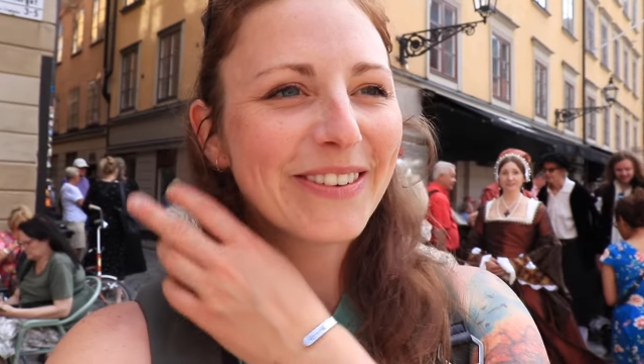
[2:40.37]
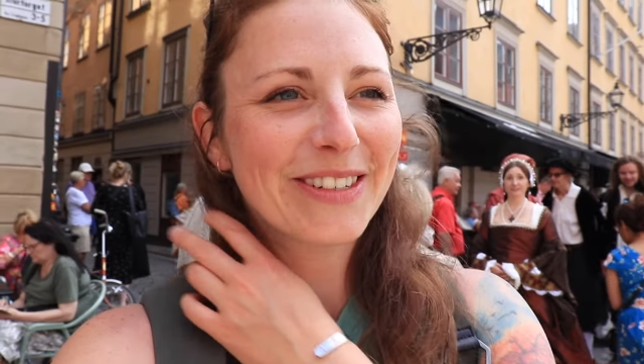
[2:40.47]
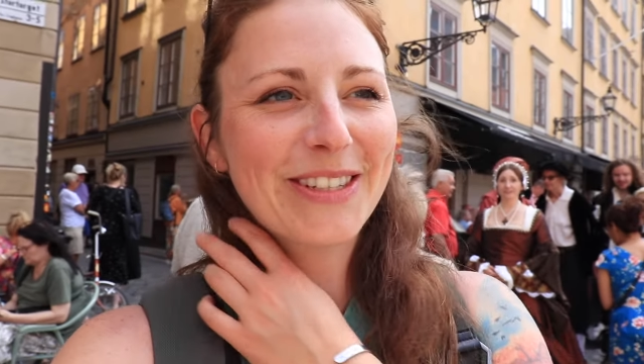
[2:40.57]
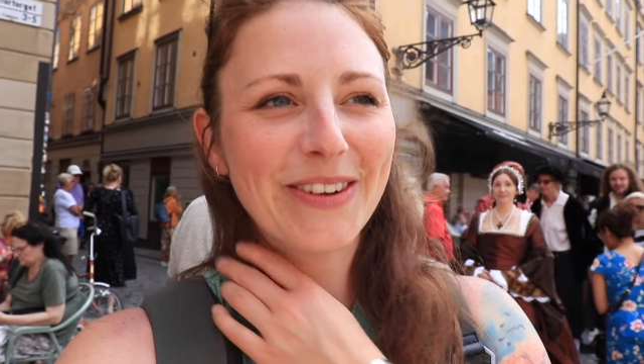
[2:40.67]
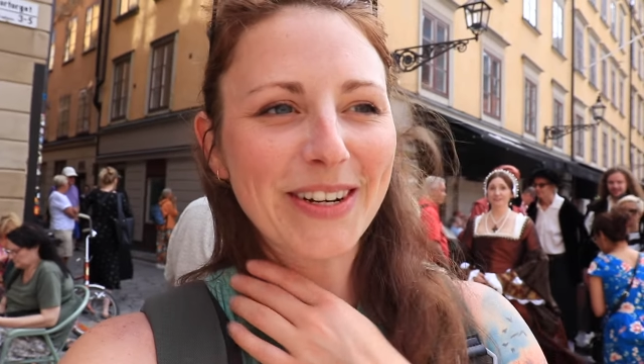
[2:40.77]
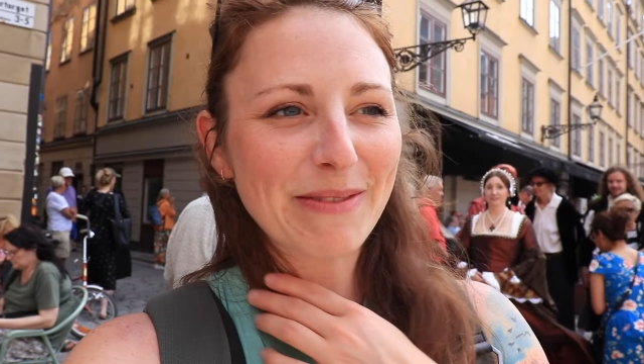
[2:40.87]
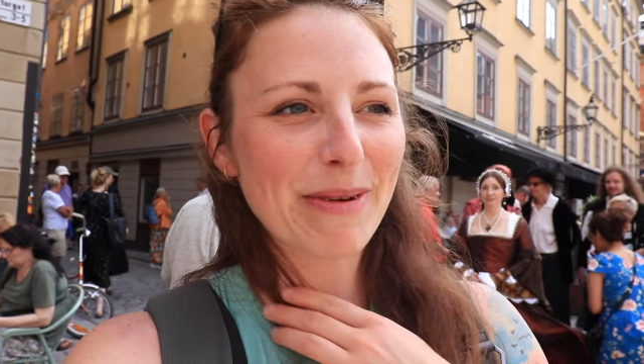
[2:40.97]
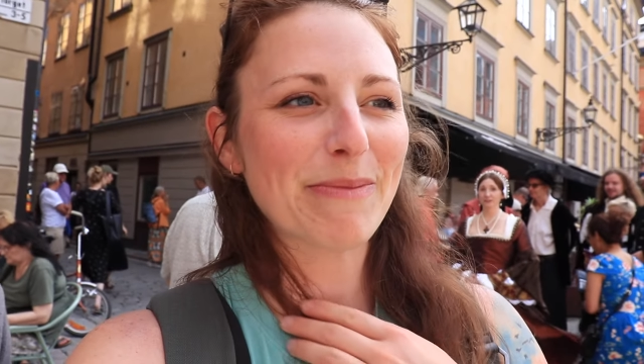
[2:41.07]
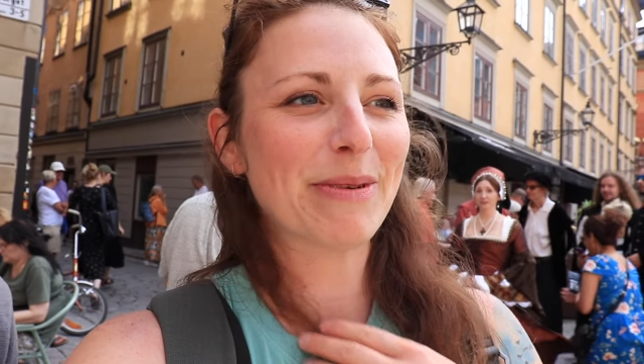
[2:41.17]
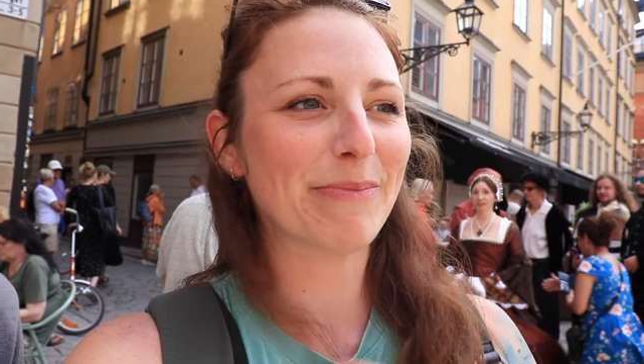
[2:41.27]
We're surrounded
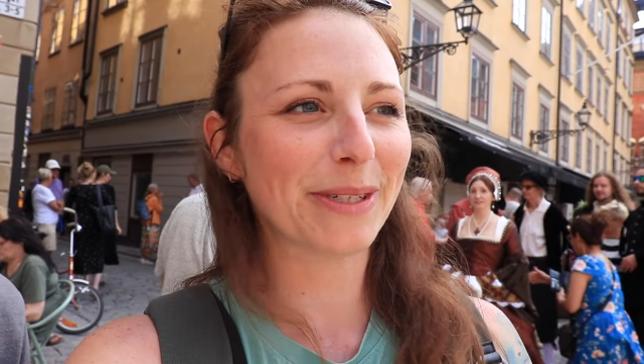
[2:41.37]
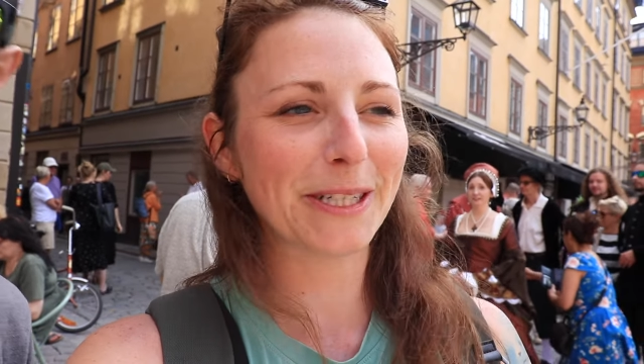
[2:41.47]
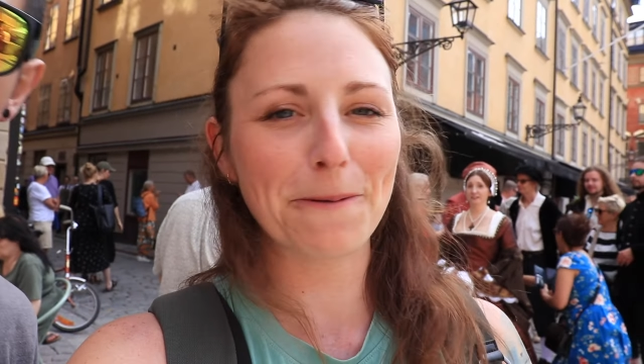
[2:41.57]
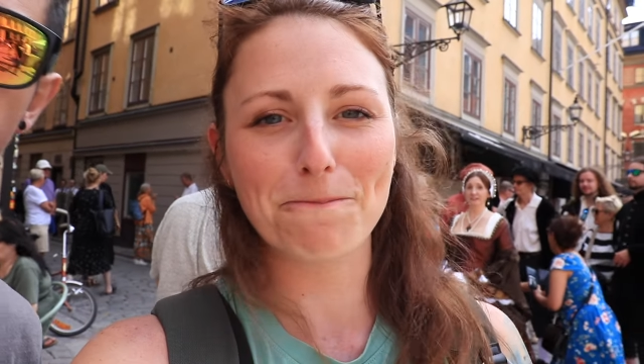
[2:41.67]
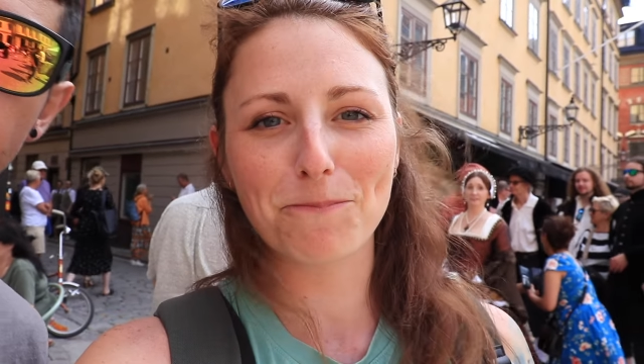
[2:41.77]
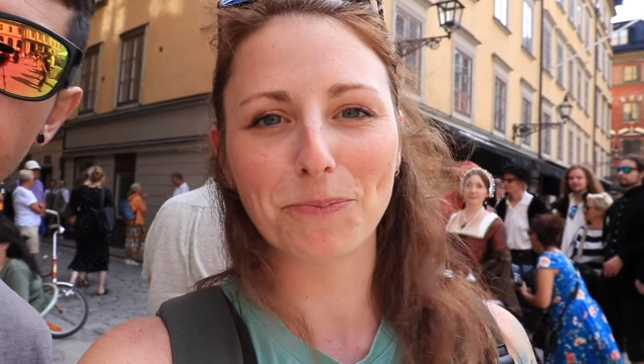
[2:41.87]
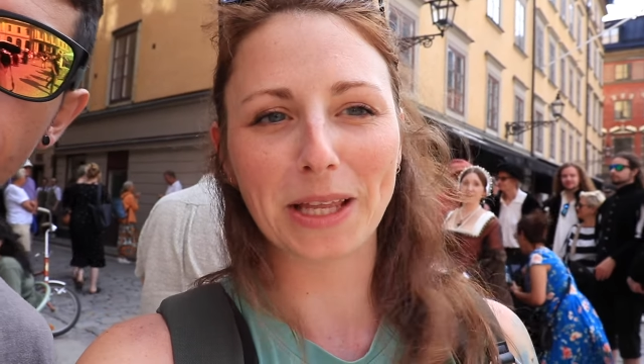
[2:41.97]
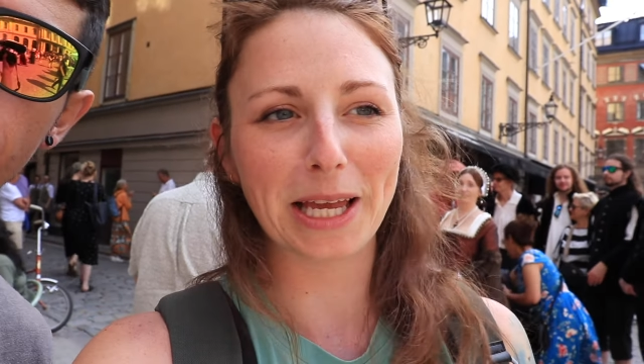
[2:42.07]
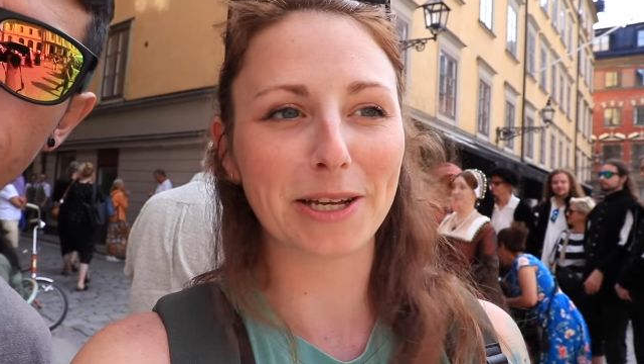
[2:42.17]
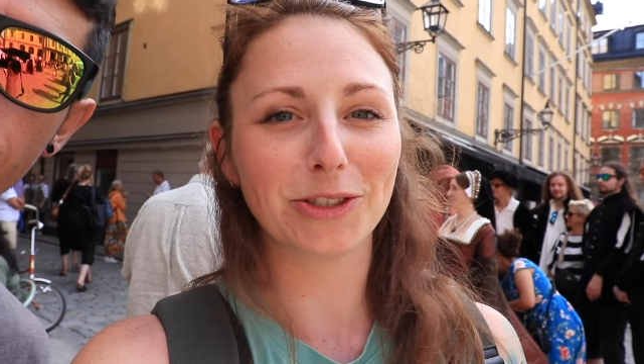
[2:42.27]
by people in
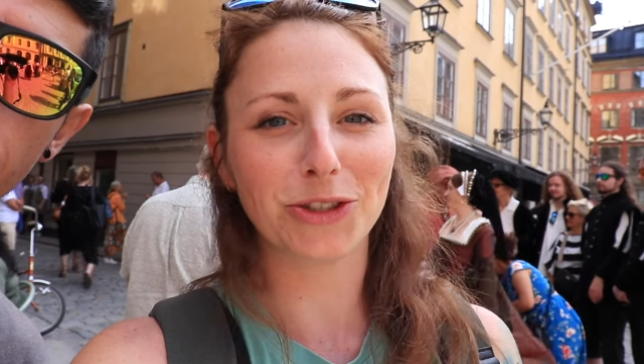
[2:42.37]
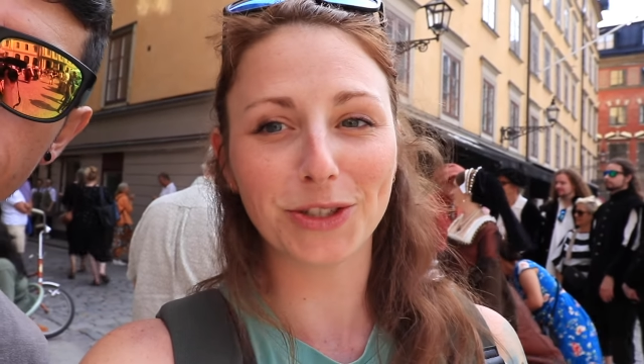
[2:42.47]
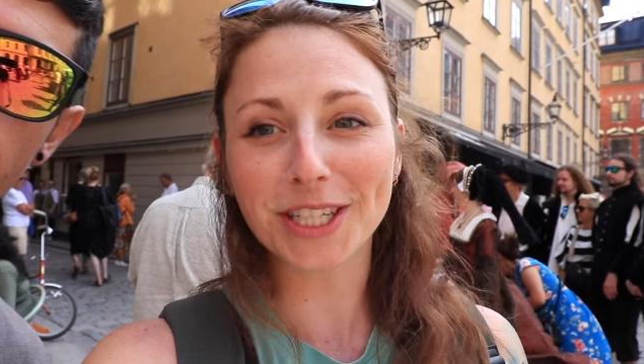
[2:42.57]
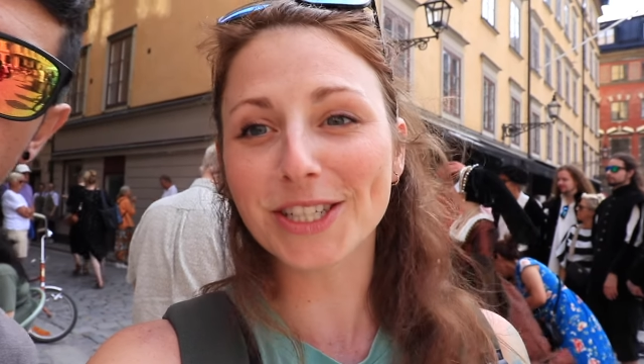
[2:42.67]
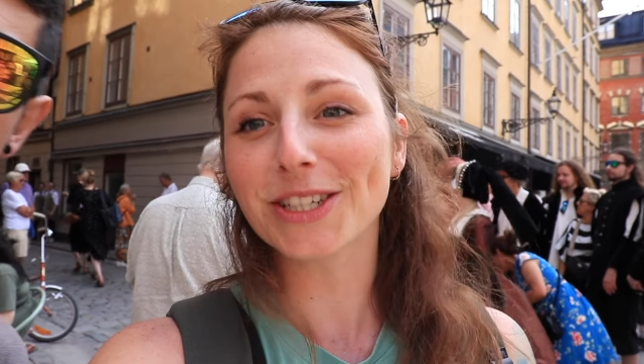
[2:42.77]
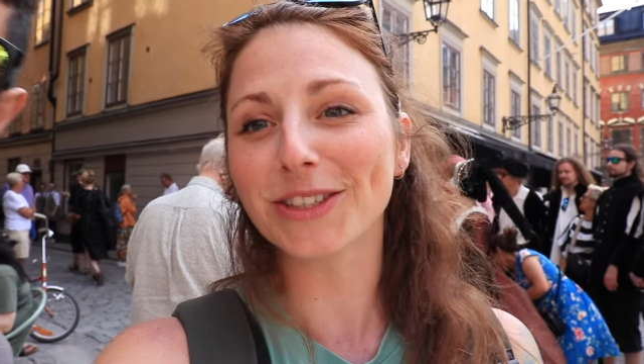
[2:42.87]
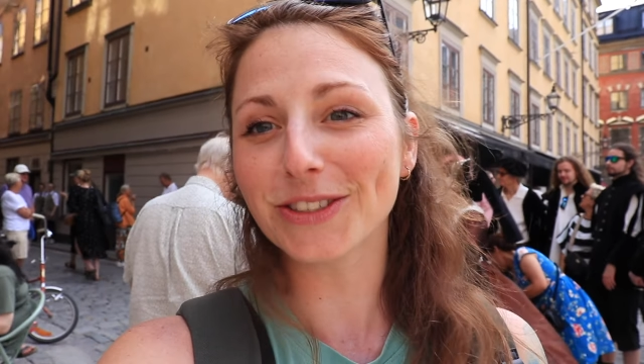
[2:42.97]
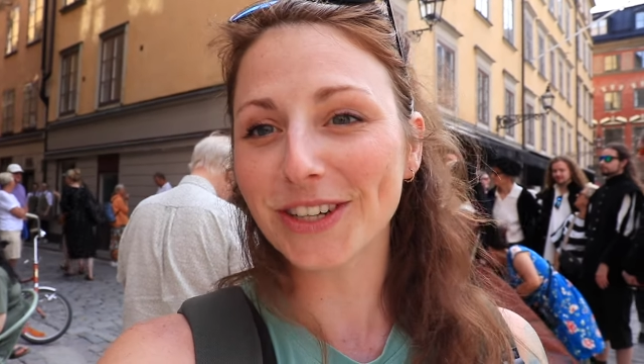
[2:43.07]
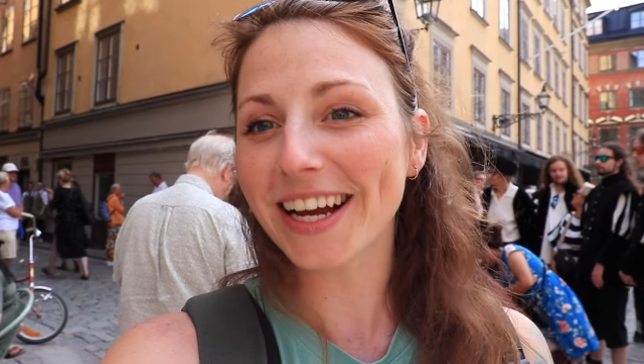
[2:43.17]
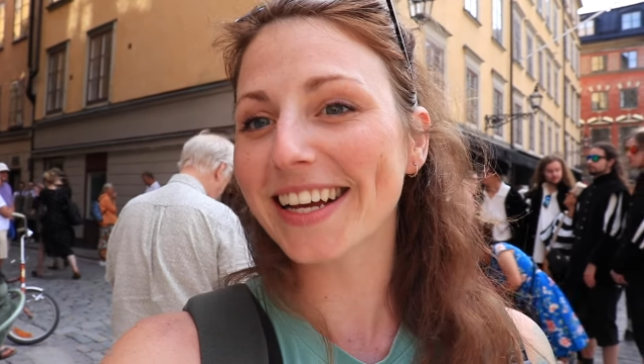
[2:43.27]
like traditional
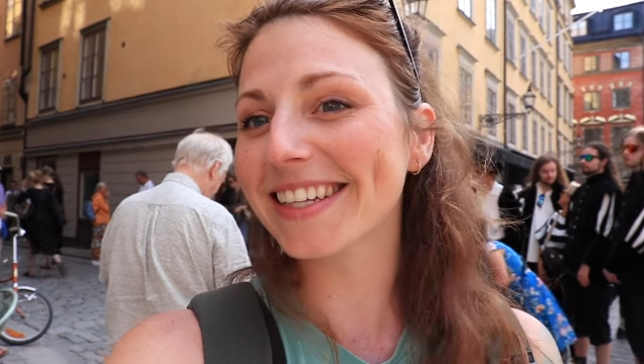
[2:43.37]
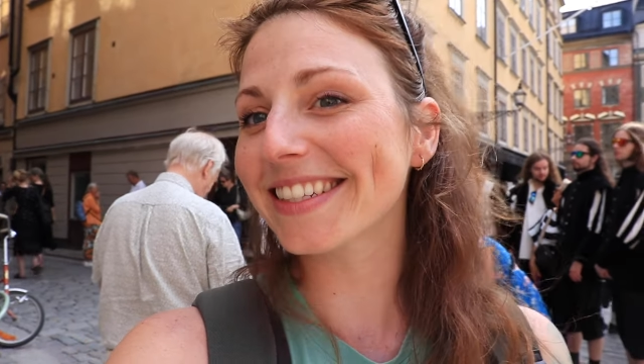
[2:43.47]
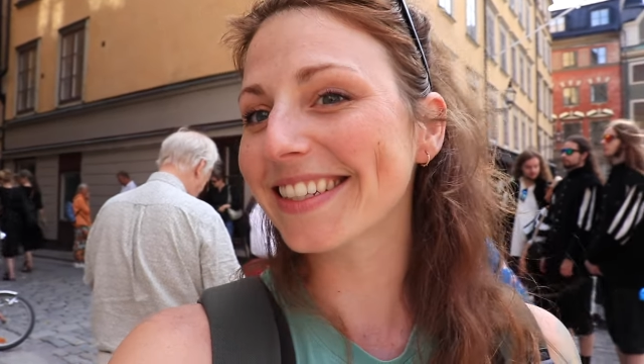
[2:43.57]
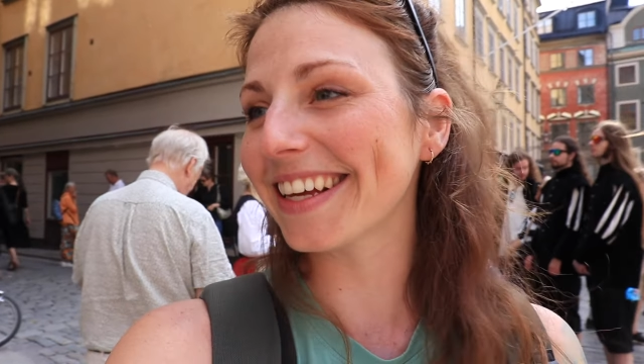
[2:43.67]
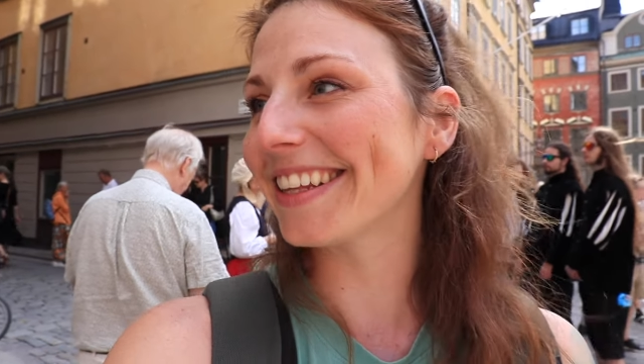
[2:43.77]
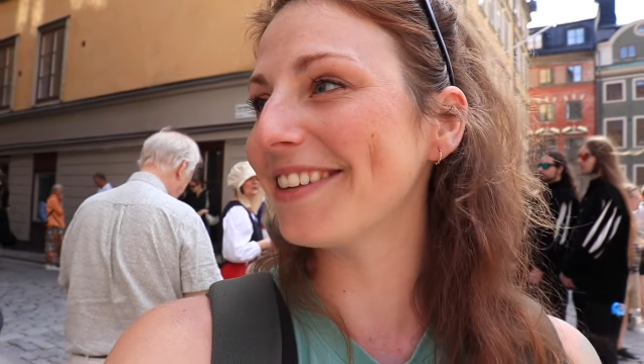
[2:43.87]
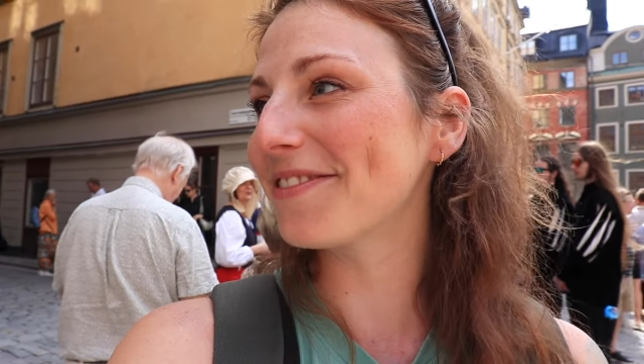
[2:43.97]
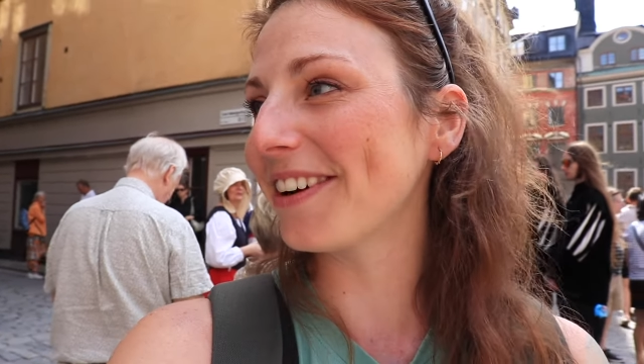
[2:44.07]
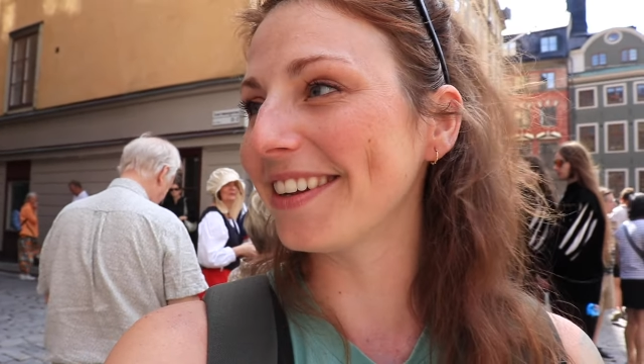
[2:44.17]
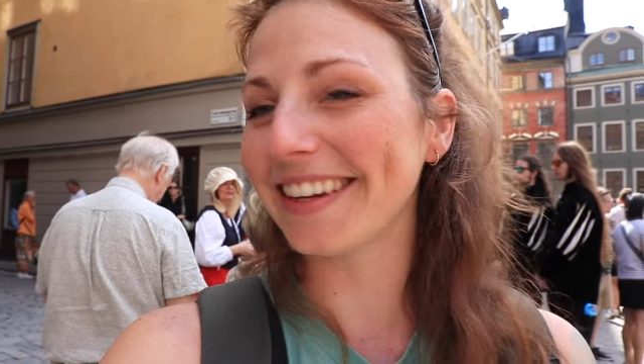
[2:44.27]
dress, and
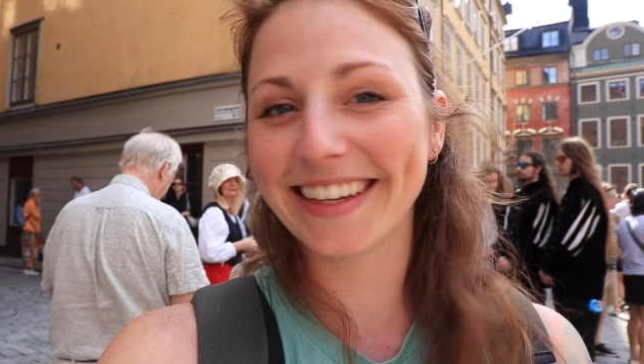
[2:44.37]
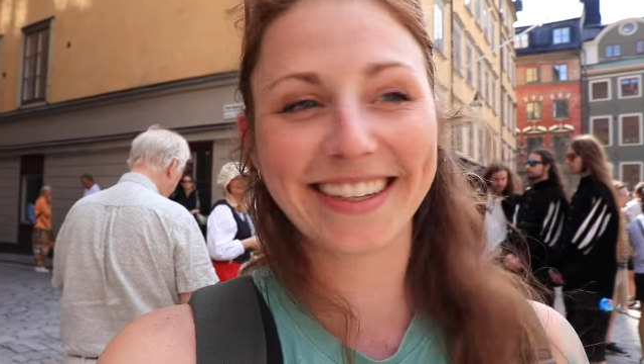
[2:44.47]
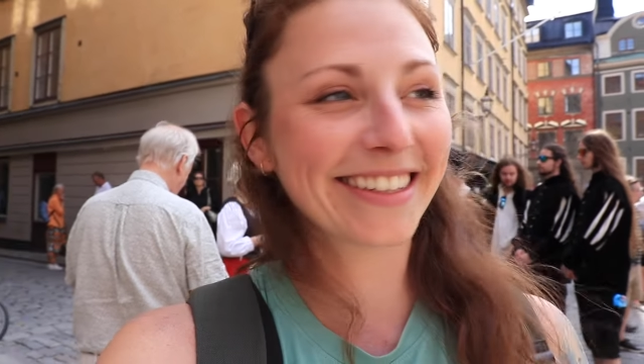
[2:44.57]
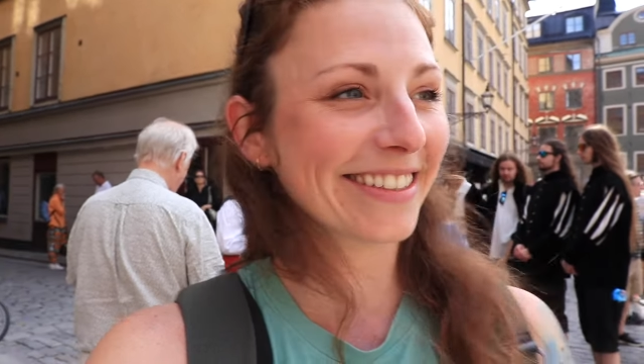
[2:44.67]
they've got like